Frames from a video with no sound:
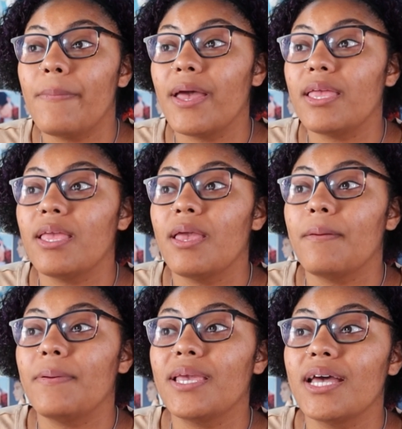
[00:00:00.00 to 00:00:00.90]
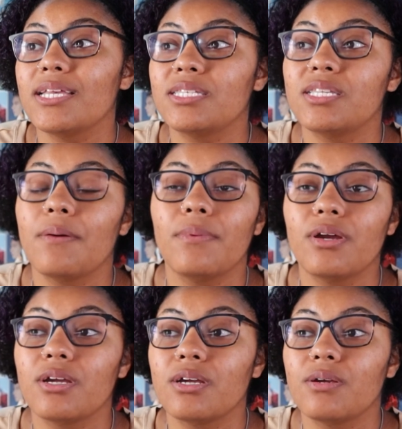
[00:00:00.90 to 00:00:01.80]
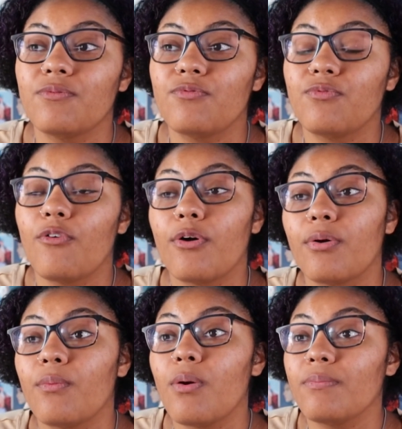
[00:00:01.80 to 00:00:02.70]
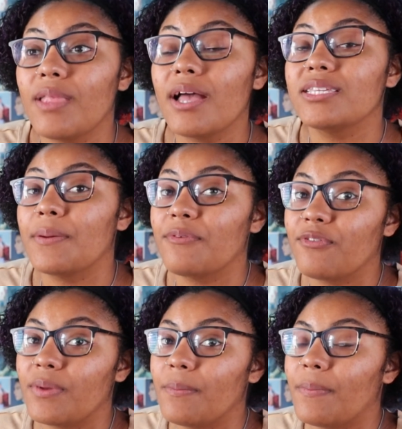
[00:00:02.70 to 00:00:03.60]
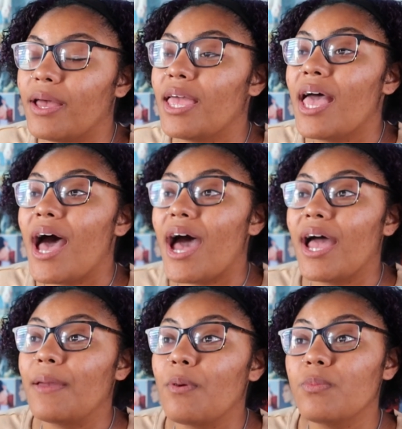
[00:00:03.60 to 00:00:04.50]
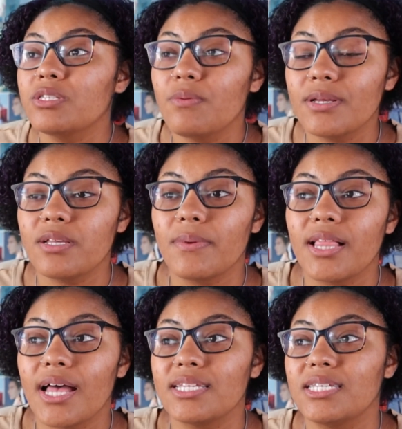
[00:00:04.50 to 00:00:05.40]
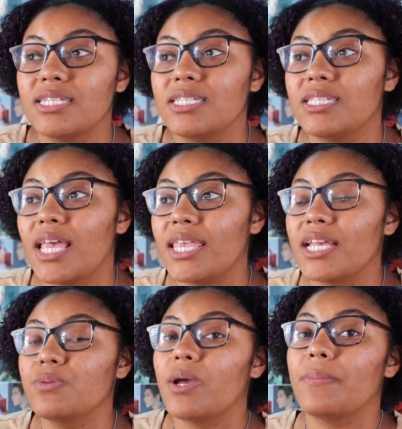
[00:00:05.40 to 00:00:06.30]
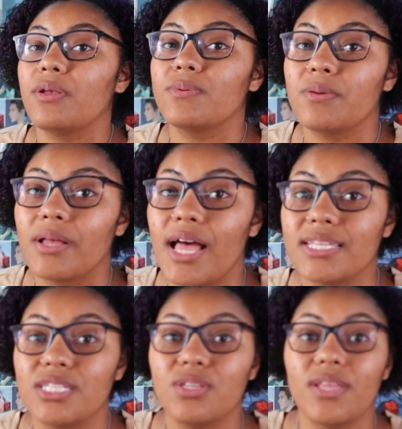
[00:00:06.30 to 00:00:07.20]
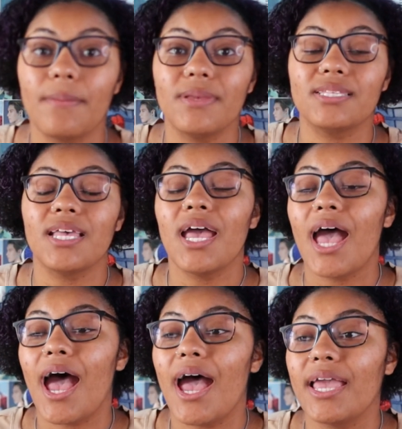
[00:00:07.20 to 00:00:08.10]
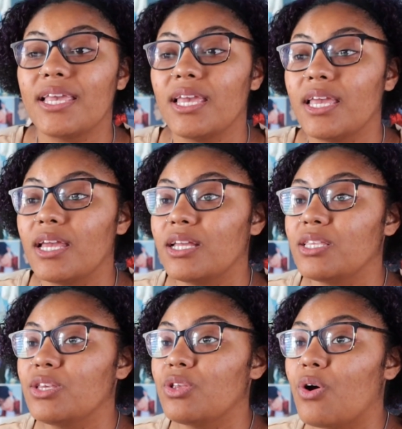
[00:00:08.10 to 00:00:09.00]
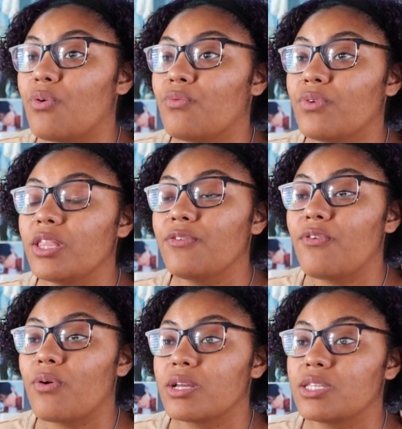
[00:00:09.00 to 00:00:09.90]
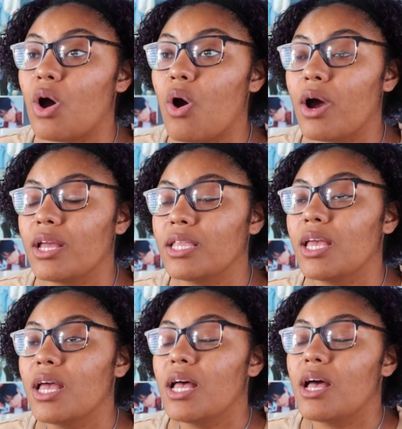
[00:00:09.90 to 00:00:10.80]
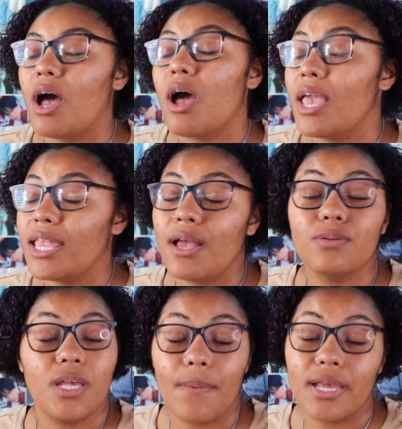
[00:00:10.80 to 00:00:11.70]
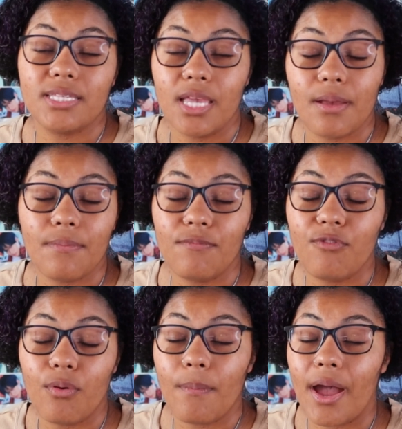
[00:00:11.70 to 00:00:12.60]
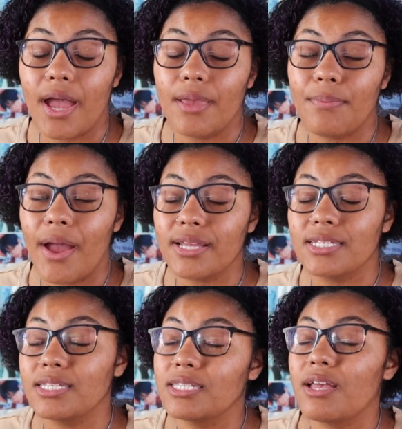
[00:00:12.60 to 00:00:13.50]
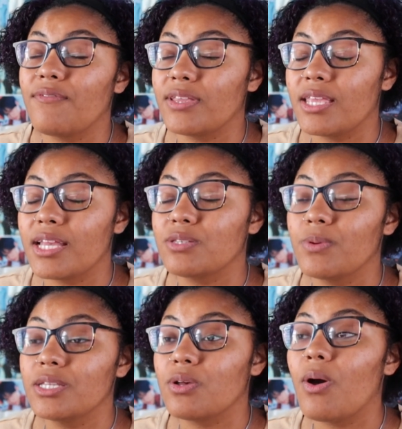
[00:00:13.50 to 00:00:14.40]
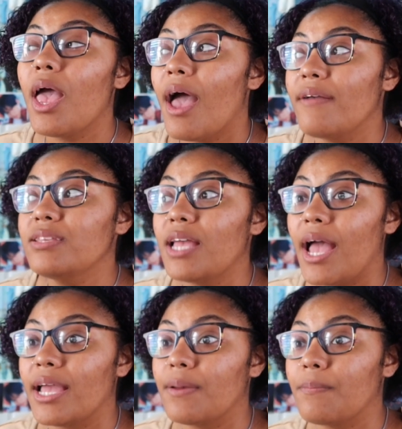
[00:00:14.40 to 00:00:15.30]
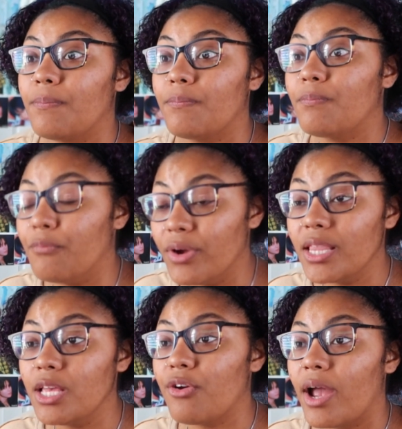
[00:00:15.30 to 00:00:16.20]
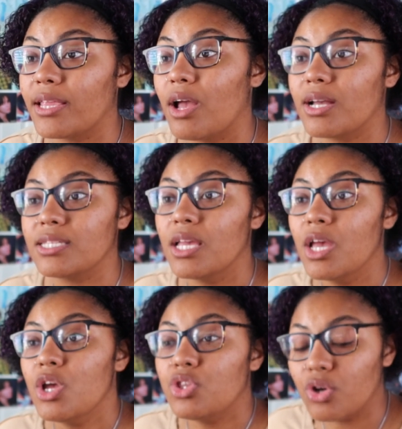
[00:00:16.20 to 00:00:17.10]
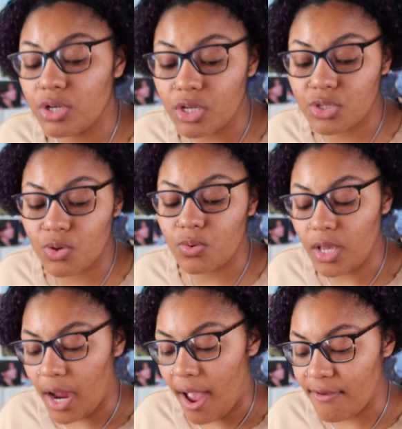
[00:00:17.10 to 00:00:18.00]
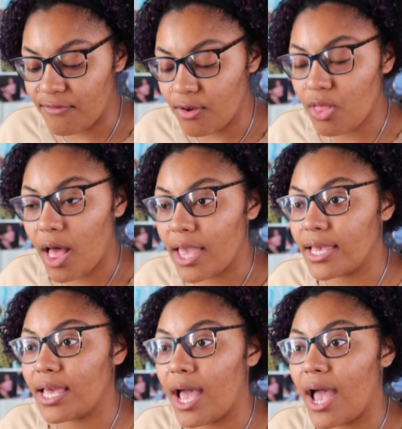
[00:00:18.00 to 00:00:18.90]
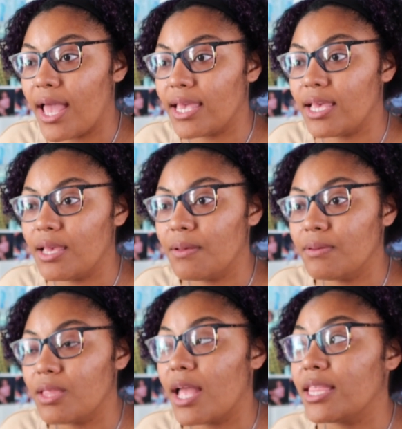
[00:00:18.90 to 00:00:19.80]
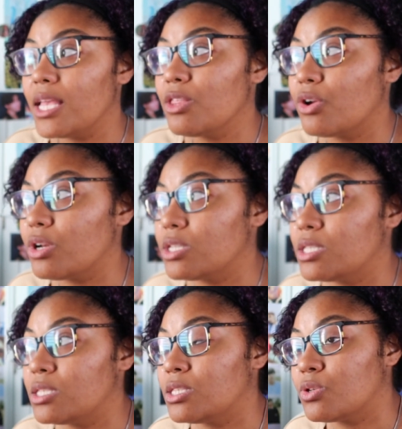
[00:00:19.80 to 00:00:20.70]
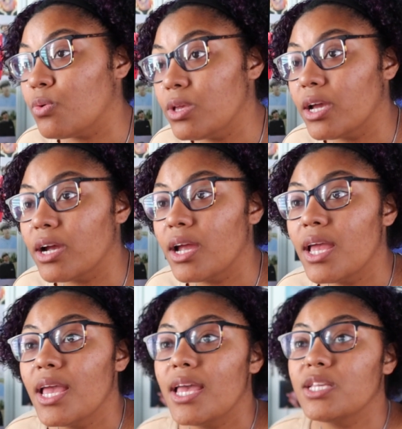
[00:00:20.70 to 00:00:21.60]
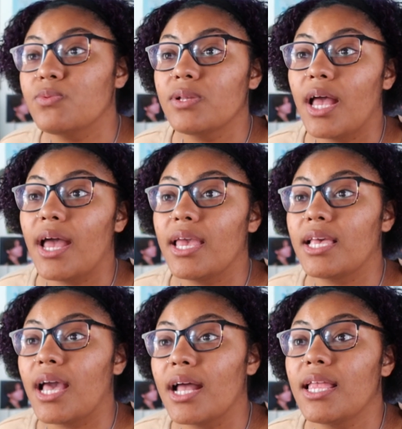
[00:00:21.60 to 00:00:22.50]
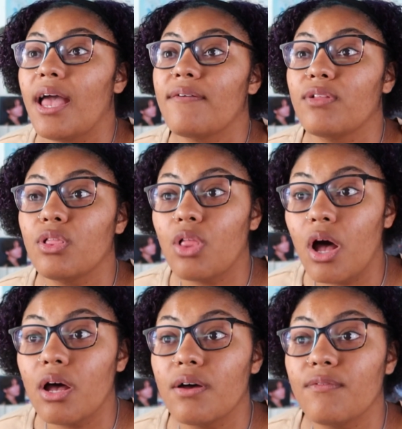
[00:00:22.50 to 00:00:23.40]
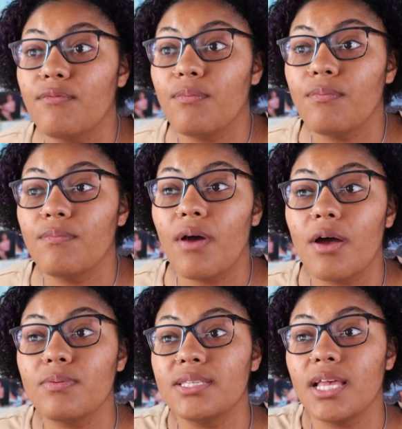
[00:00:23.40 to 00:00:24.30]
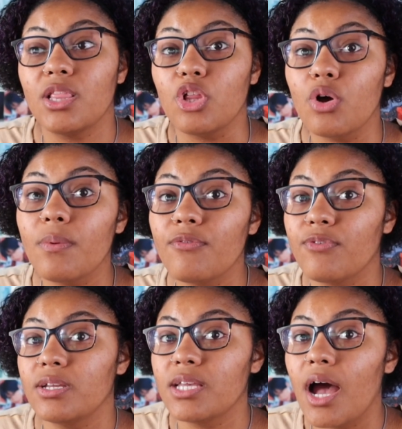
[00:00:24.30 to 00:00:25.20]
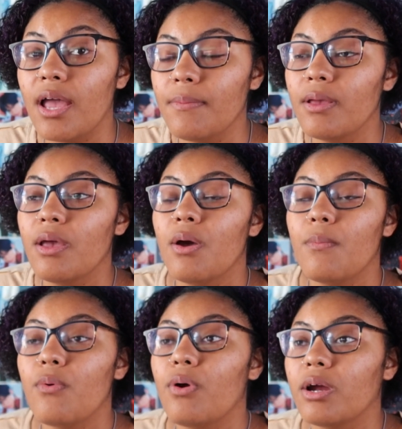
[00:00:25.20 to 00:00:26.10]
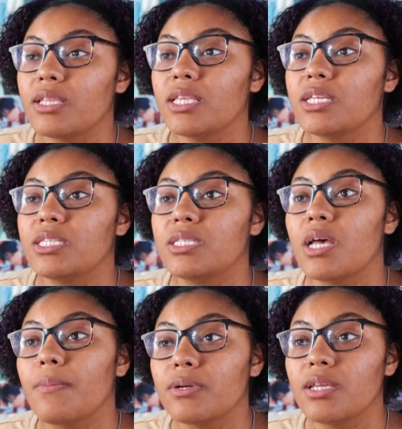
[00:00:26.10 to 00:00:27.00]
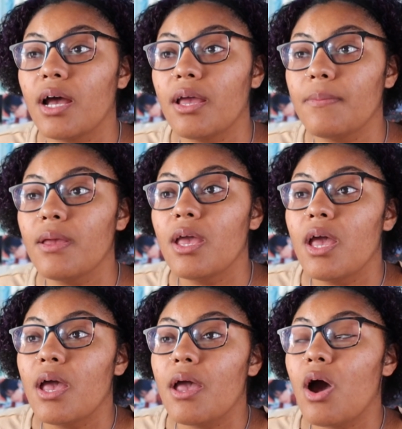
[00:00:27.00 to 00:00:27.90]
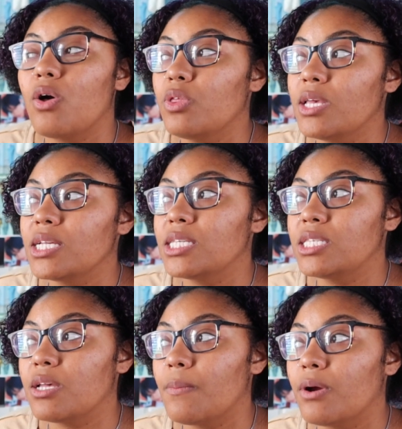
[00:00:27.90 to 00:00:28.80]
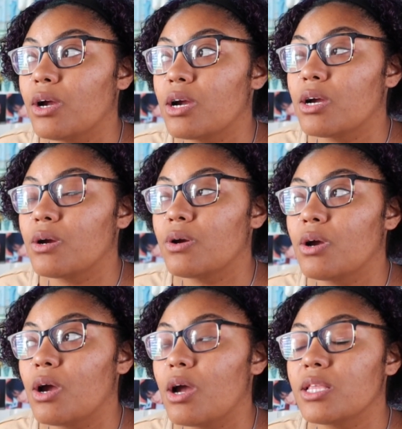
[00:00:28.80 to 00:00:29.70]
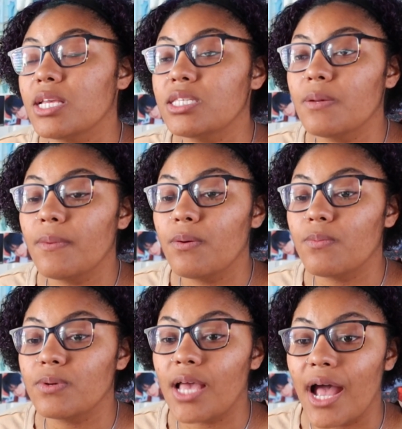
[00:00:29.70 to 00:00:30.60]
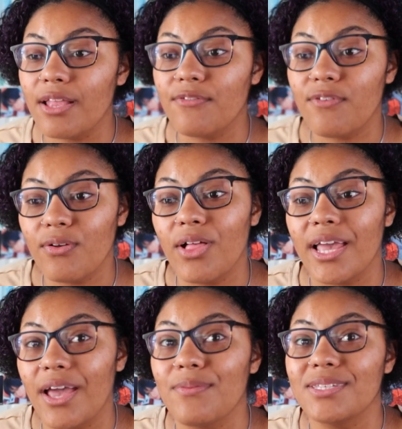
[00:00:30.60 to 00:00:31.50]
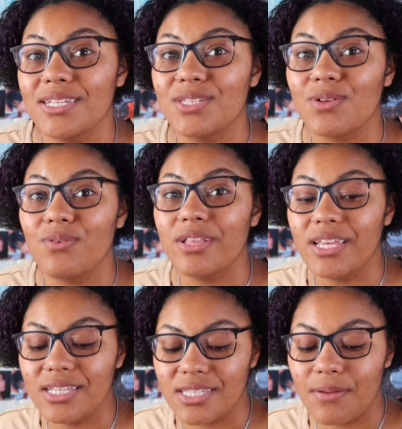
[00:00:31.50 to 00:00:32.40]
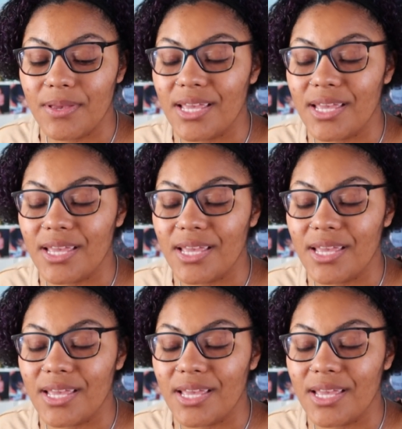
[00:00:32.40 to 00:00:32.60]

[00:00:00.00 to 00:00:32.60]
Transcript: But because I'm almost done with my summer classes. Like, next week I'll be done with summer classes, so that means I can, you know, really focus on and I'll take my exam for my practice and stuff at the next week. So after that, I can really crack down, because during the school year, I feel like I think during the school year is when I kind of have a lot of, I would say a little bit free time, more than the summertime, only because the summer, this summer kind of felt like I was in schooling and stuff,